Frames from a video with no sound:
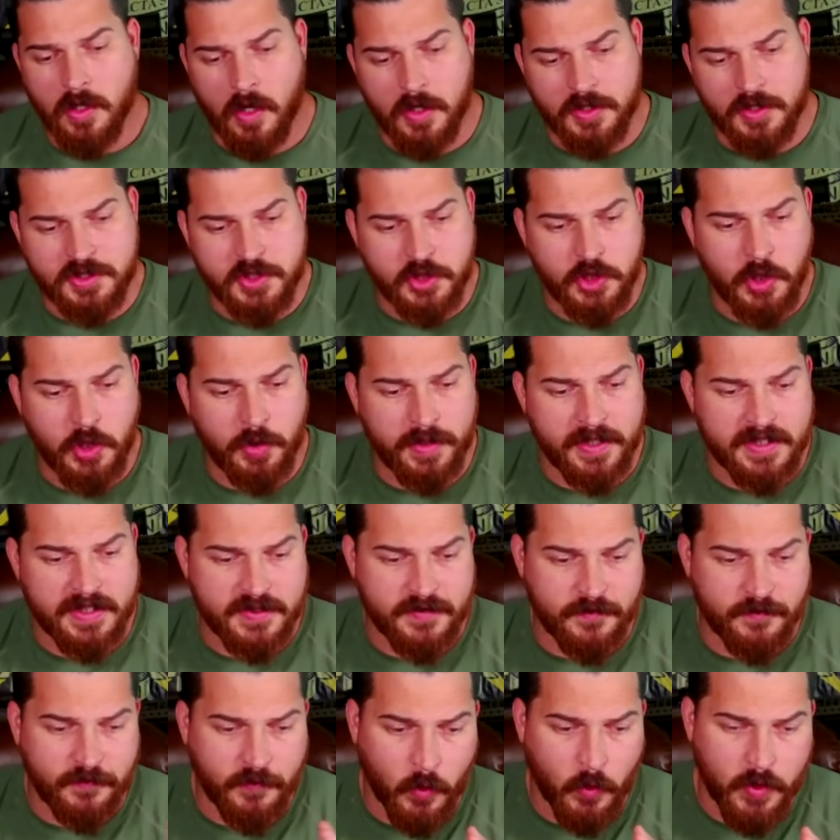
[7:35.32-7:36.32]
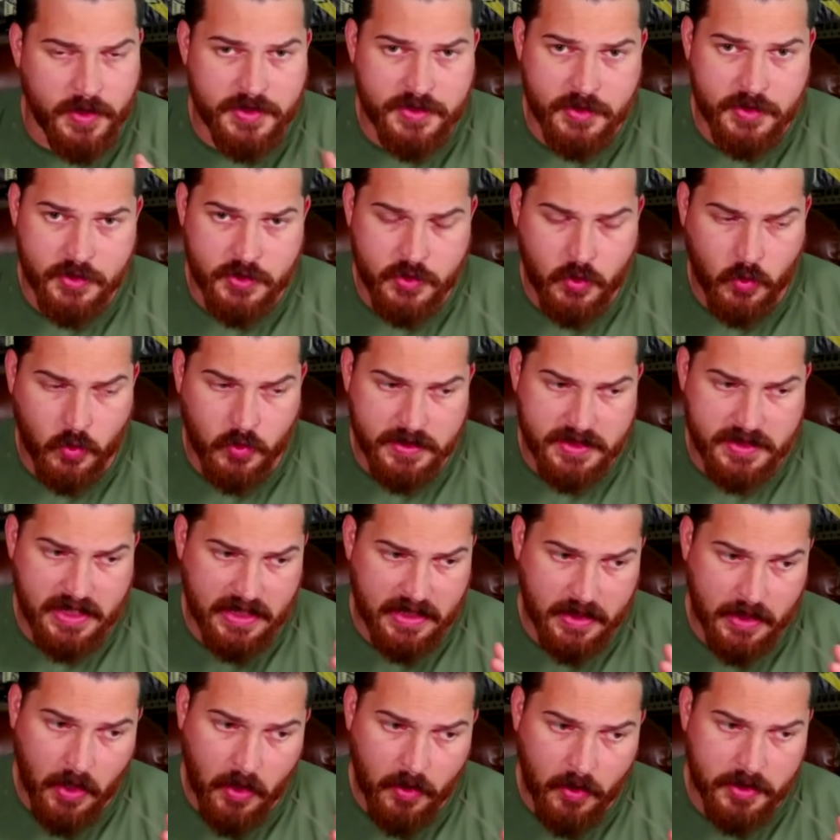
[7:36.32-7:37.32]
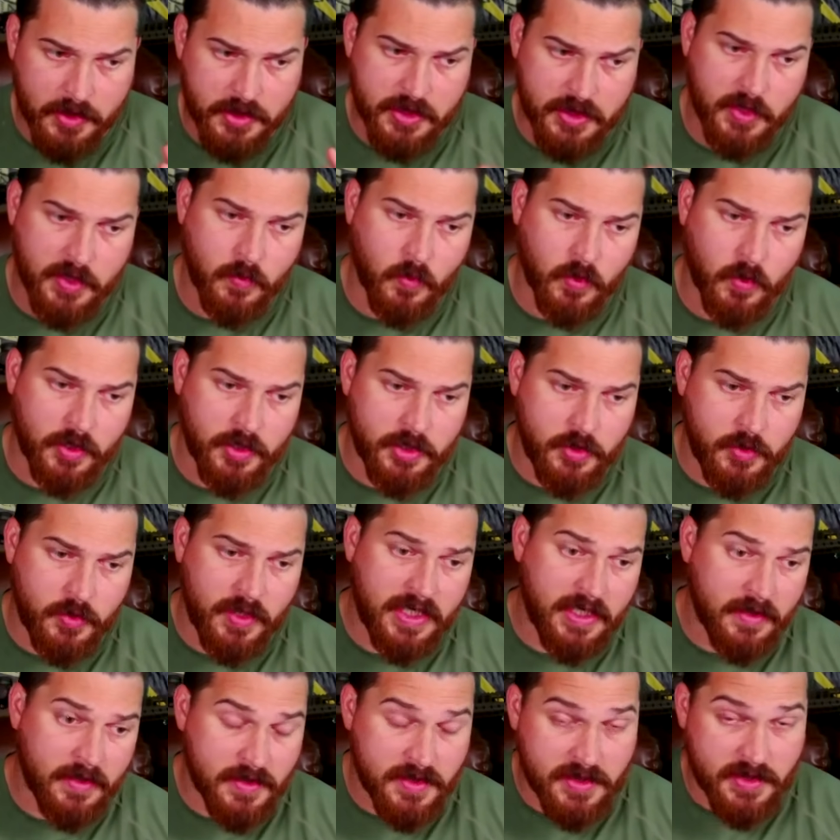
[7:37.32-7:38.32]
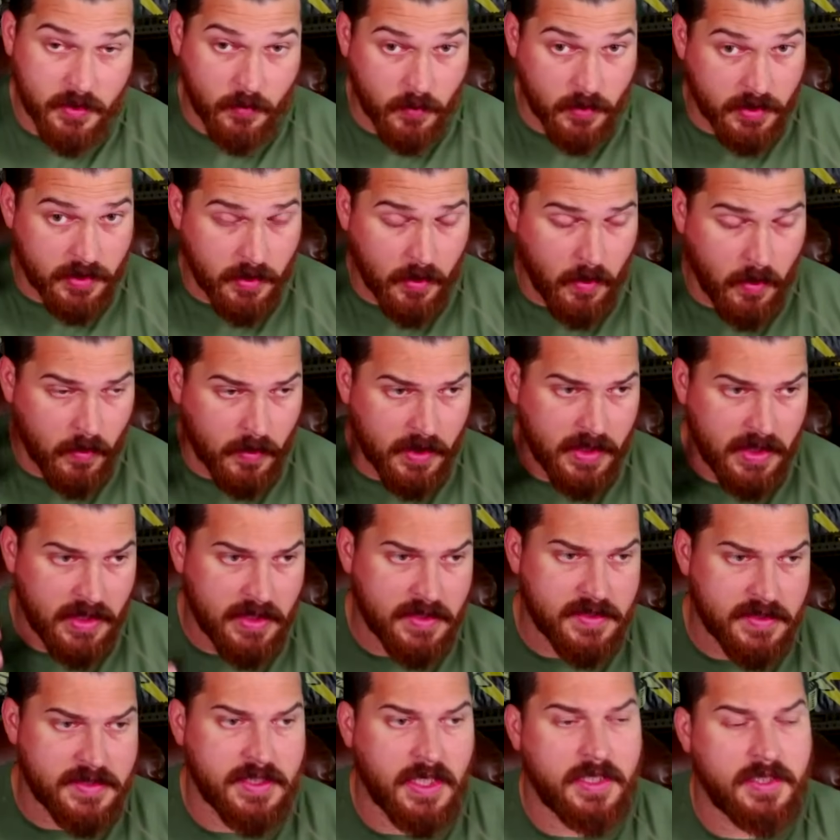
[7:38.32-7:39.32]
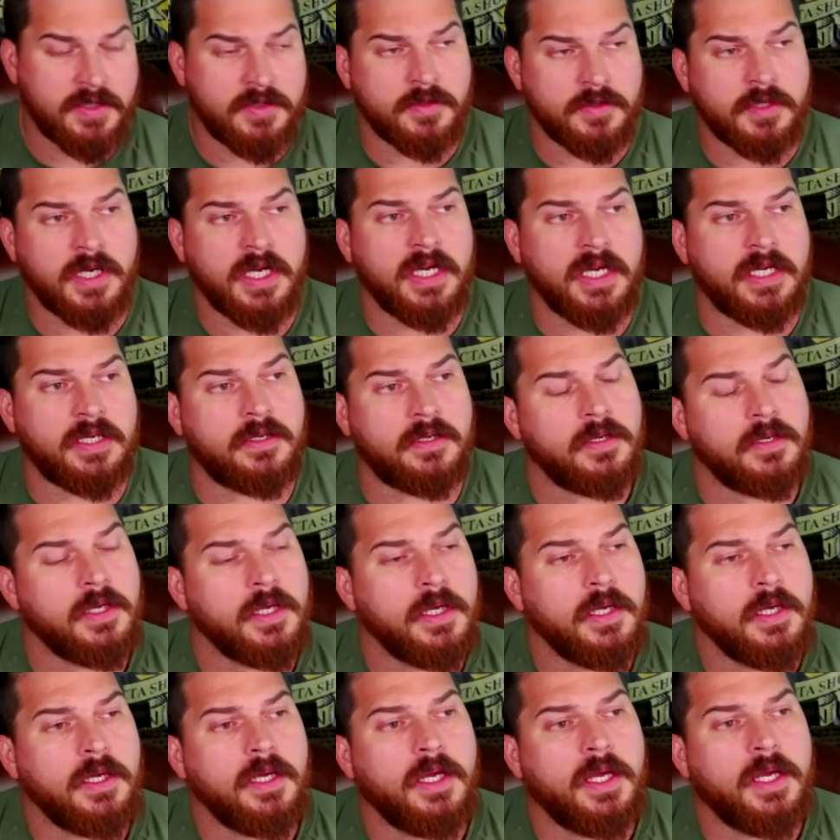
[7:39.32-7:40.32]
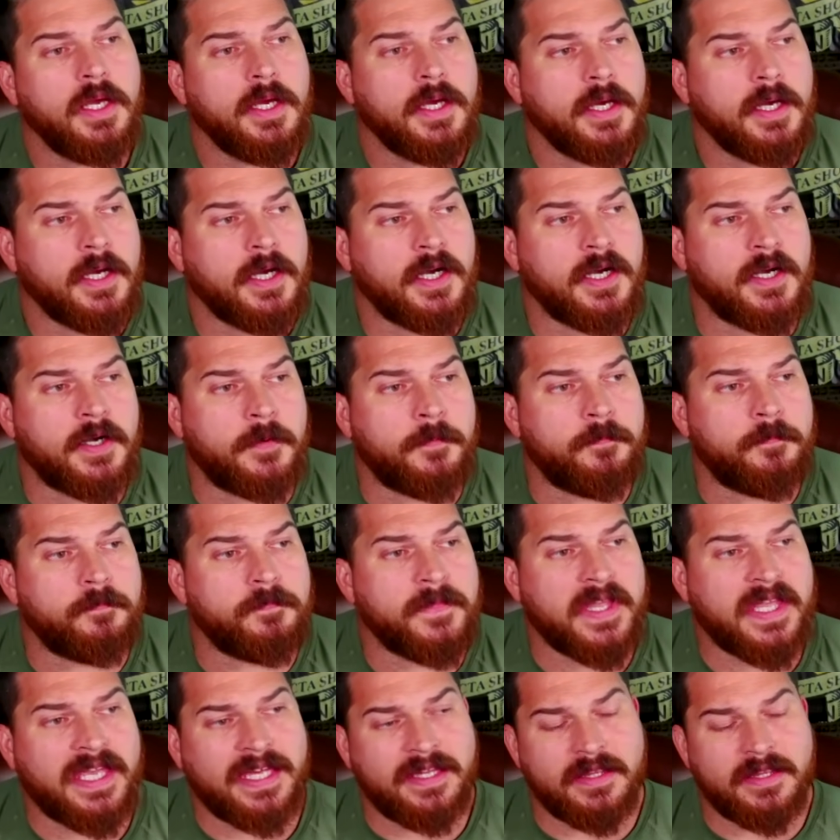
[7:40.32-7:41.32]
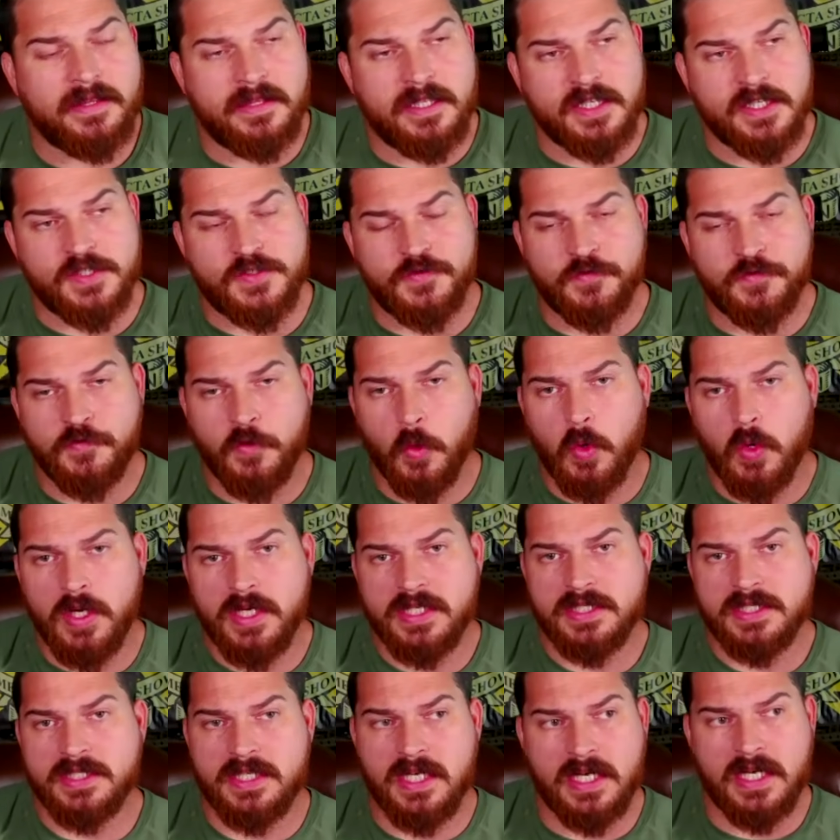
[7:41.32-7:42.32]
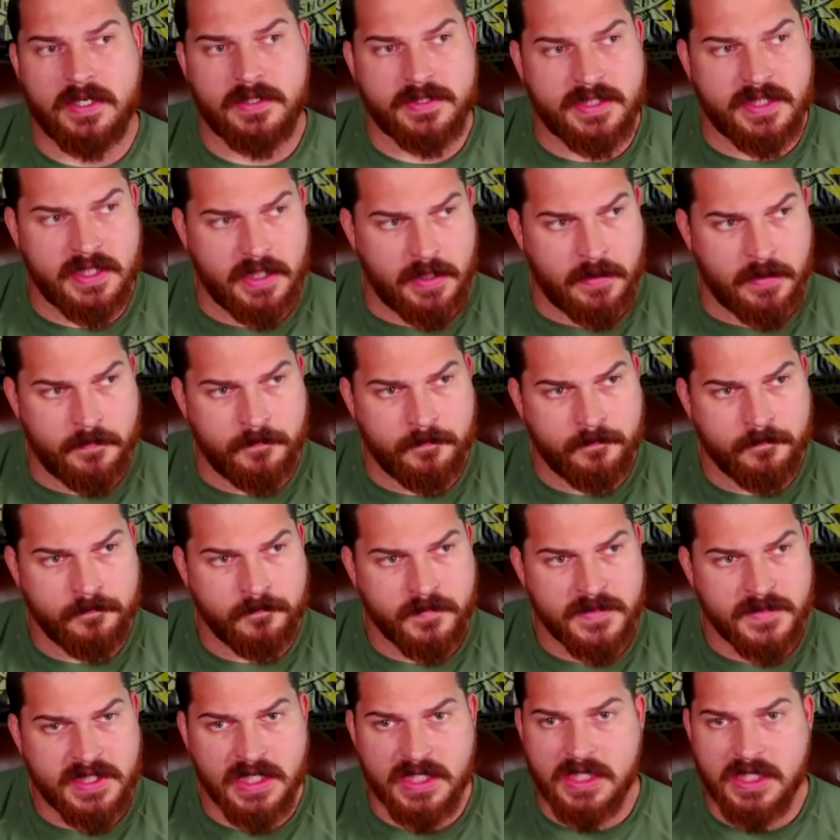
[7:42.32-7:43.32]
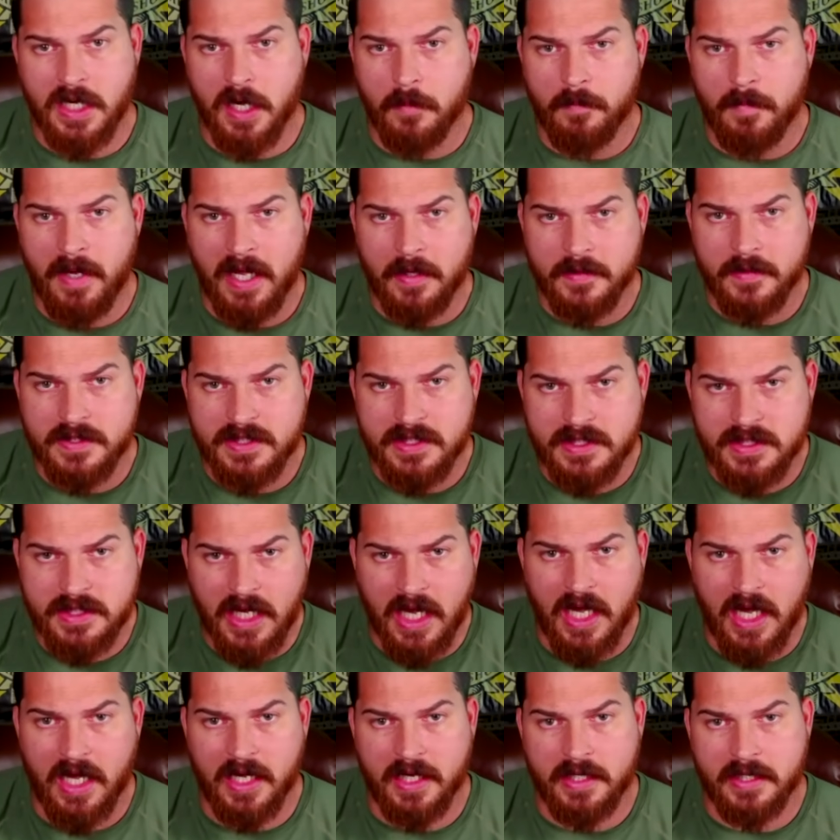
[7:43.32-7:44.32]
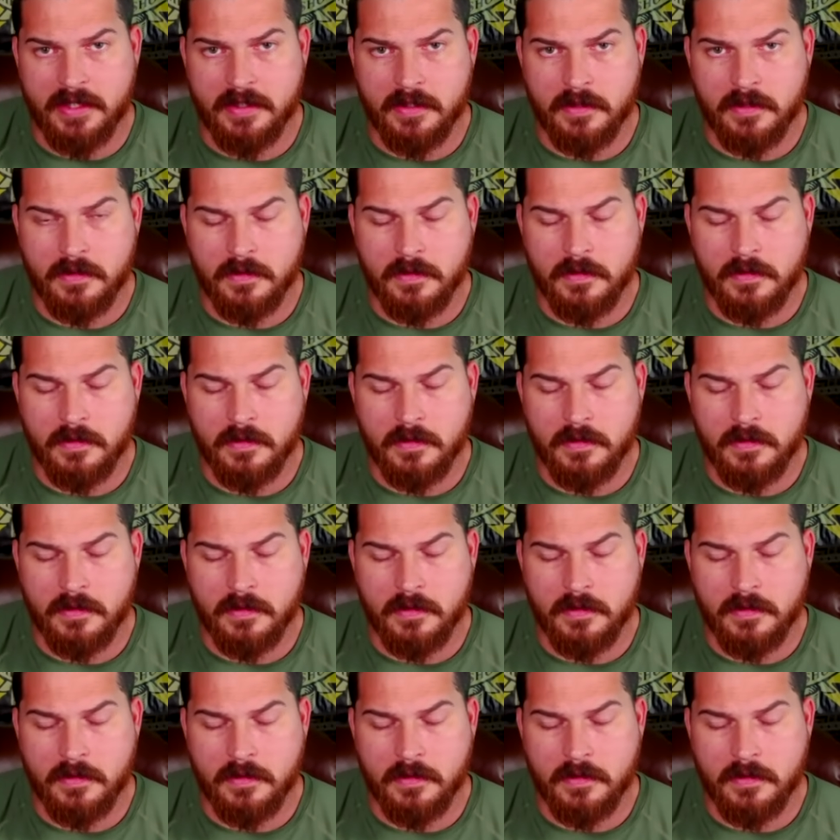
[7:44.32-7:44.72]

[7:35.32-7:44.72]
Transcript: also known as voice-to-skull technology, where you hear someone talking inside your head. And this voice tells him to come outside.